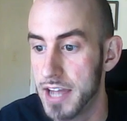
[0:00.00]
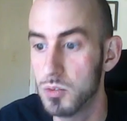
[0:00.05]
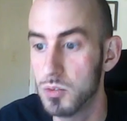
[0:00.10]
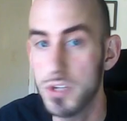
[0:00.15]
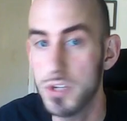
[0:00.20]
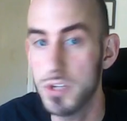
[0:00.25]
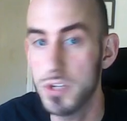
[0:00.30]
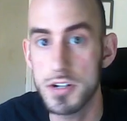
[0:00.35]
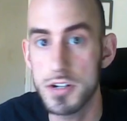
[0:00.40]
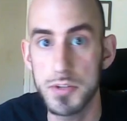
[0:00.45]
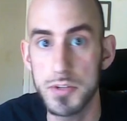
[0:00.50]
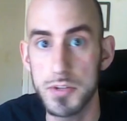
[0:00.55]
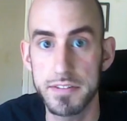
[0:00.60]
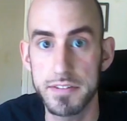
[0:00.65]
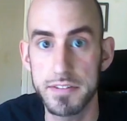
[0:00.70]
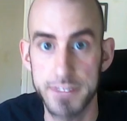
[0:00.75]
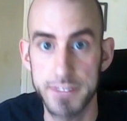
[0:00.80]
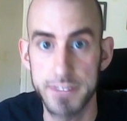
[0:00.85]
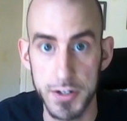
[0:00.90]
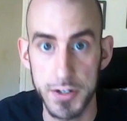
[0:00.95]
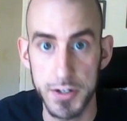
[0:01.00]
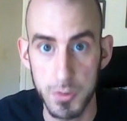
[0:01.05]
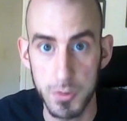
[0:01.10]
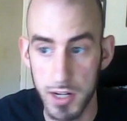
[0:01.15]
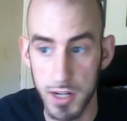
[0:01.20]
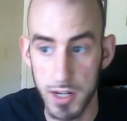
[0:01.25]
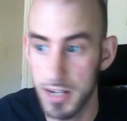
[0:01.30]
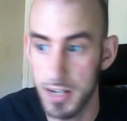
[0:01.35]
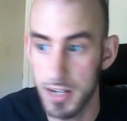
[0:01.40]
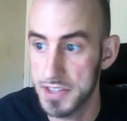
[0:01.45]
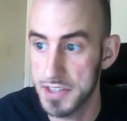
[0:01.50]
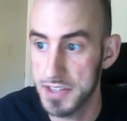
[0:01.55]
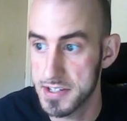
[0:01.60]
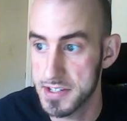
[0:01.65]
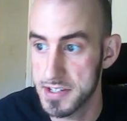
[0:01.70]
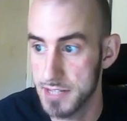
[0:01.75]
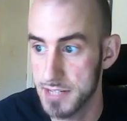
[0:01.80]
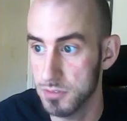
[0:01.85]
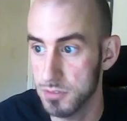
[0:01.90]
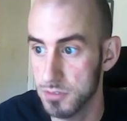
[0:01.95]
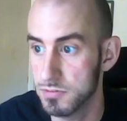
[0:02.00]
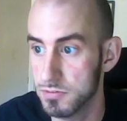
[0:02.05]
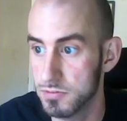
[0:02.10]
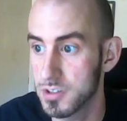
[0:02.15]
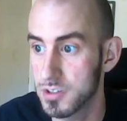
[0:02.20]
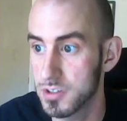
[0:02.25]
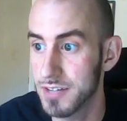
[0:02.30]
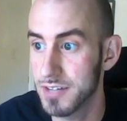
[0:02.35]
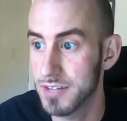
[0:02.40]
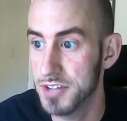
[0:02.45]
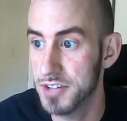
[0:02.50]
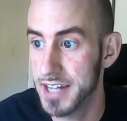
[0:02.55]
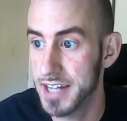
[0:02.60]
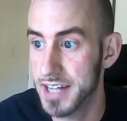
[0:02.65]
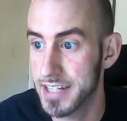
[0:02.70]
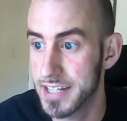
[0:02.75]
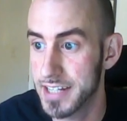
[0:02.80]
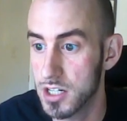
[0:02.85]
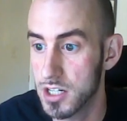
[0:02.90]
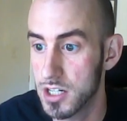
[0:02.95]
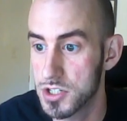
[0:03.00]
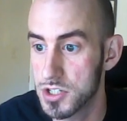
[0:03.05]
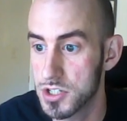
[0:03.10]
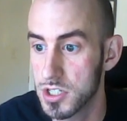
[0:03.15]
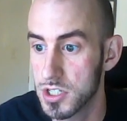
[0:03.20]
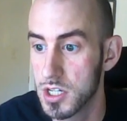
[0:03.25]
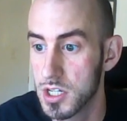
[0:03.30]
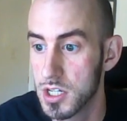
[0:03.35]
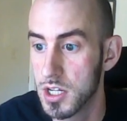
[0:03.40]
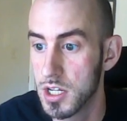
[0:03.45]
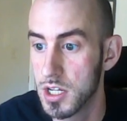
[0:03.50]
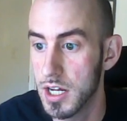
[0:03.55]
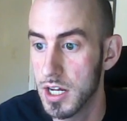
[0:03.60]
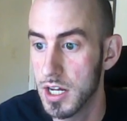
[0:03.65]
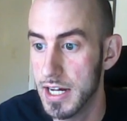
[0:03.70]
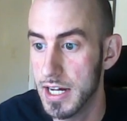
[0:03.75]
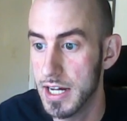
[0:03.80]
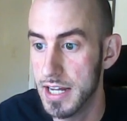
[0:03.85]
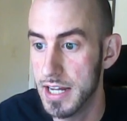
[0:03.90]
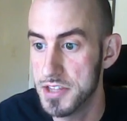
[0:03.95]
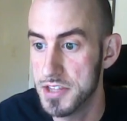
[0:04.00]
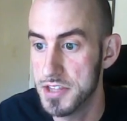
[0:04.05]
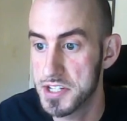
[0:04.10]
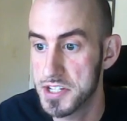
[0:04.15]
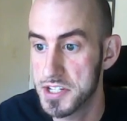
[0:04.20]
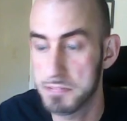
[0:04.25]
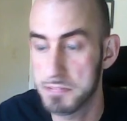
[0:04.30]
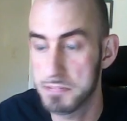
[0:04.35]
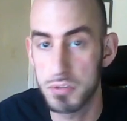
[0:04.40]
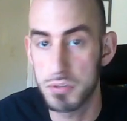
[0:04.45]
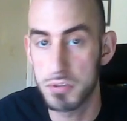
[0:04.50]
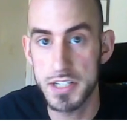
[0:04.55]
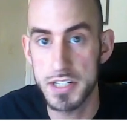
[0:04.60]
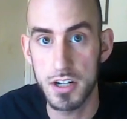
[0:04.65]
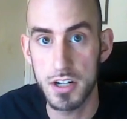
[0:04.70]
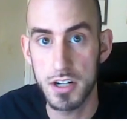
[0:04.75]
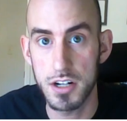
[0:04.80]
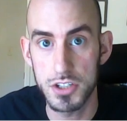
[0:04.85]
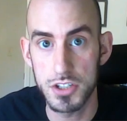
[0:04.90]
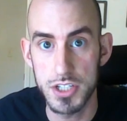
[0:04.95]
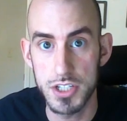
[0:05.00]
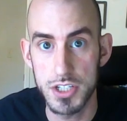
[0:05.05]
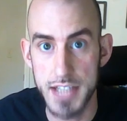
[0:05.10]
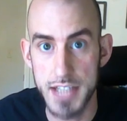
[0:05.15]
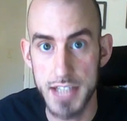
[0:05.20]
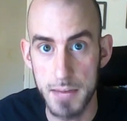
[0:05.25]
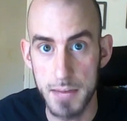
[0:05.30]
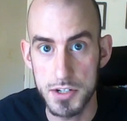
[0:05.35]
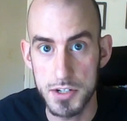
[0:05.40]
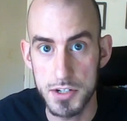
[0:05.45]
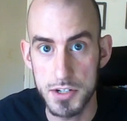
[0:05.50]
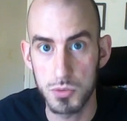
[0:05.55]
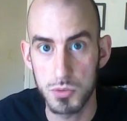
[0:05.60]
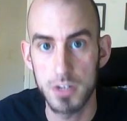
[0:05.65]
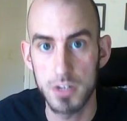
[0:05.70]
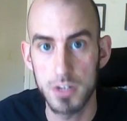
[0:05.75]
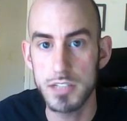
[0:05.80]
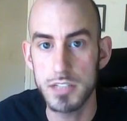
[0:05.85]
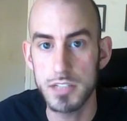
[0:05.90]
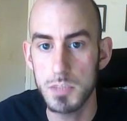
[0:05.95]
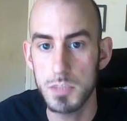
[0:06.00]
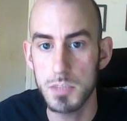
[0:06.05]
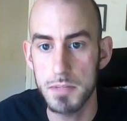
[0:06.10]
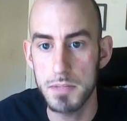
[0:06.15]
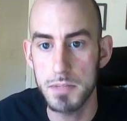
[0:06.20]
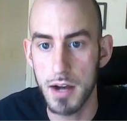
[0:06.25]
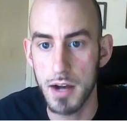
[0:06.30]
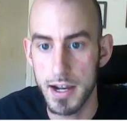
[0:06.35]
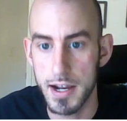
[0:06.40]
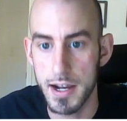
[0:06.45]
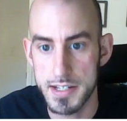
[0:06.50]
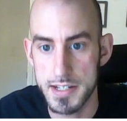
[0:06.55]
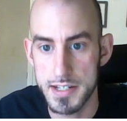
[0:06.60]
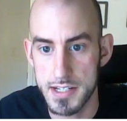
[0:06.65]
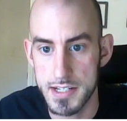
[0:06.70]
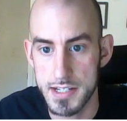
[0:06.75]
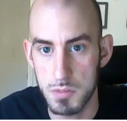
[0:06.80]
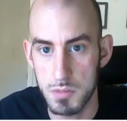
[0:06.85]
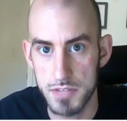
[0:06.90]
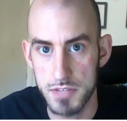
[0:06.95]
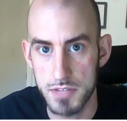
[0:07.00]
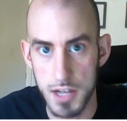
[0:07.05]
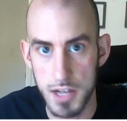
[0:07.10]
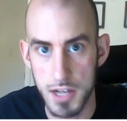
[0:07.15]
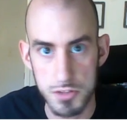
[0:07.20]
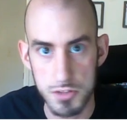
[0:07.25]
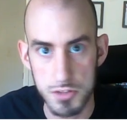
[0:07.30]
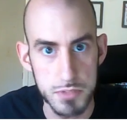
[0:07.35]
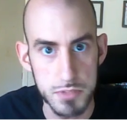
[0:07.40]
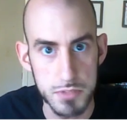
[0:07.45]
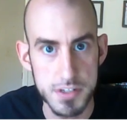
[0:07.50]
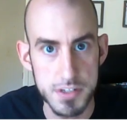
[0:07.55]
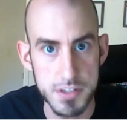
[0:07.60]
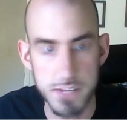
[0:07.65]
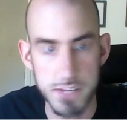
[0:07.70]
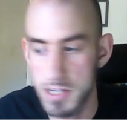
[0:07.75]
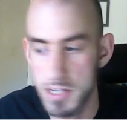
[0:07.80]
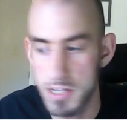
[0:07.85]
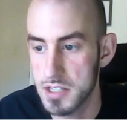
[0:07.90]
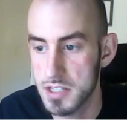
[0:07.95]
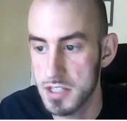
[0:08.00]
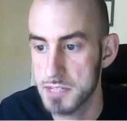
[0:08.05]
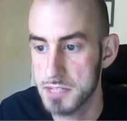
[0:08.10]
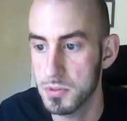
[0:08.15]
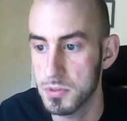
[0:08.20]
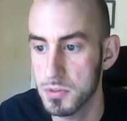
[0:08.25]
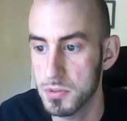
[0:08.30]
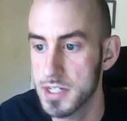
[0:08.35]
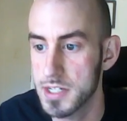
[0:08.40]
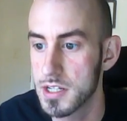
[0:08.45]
we are doing very well at this level. For a level 9 character, this is pretty darn good damage. We're a little bit behind some of the other builds I've made to this point,